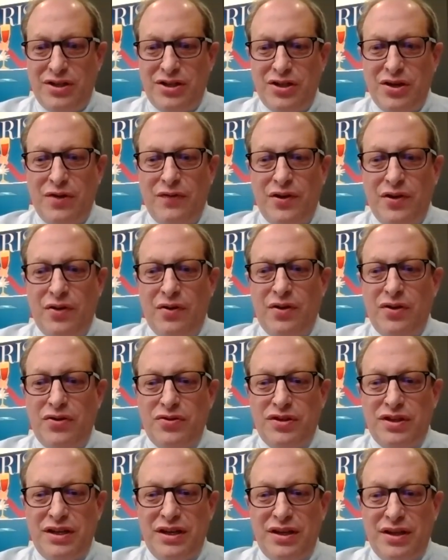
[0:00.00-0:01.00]
So if you're
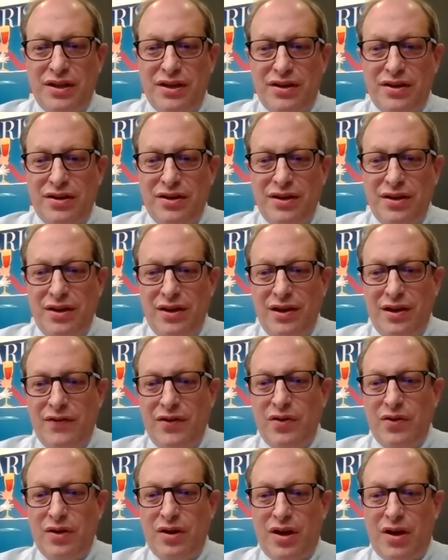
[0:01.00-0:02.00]
if
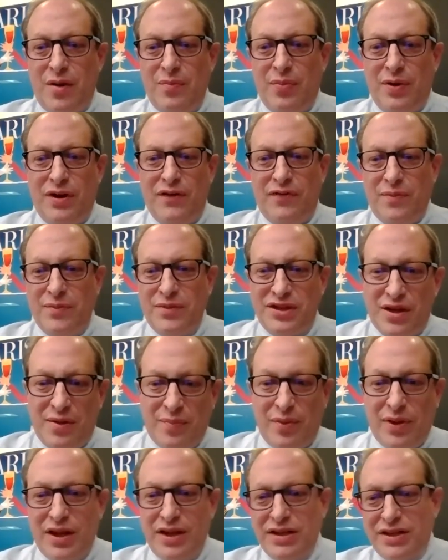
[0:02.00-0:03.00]
you're a company from
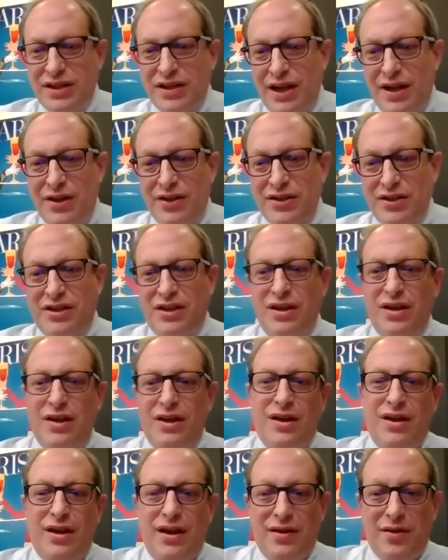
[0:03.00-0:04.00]
someplace else
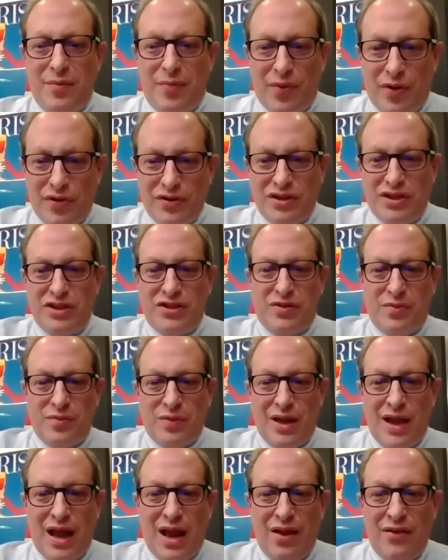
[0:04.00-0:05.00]
and the person's from
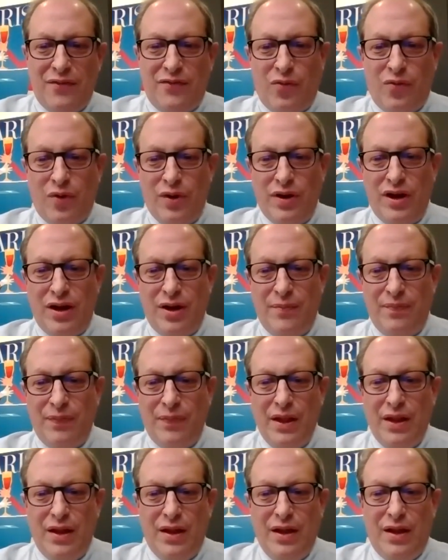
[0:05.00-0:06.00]
California,
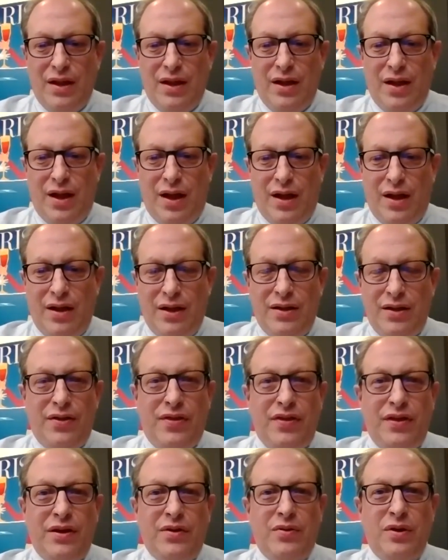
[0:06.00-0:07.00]
in
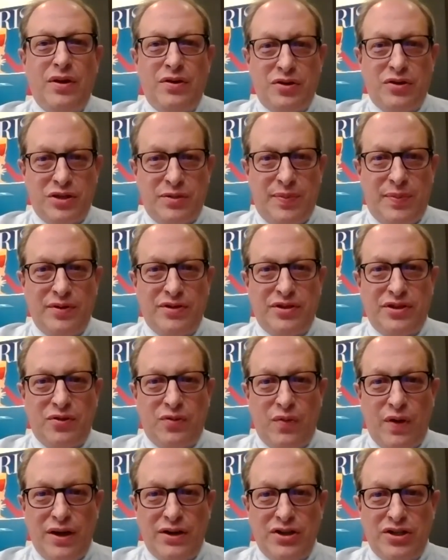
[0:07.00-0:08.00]
theory, you're supposed to
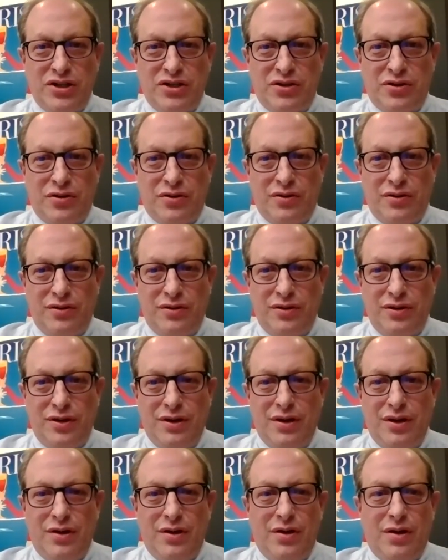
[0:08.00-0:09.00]
register
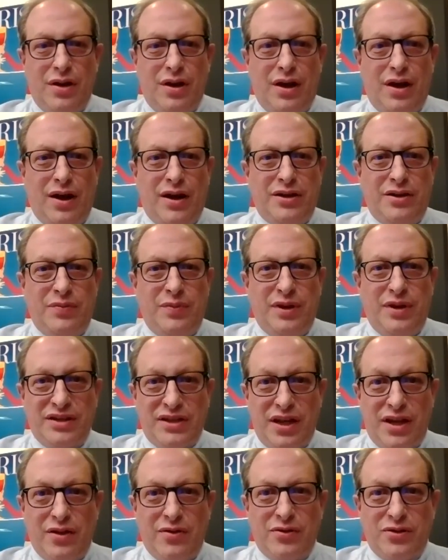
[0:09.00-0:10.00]
to be a
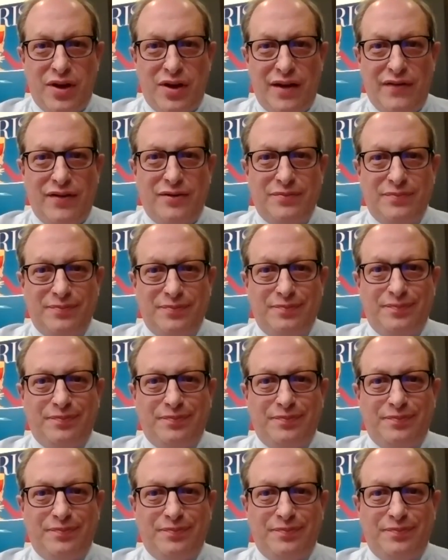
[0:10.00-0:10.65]
seller of travel.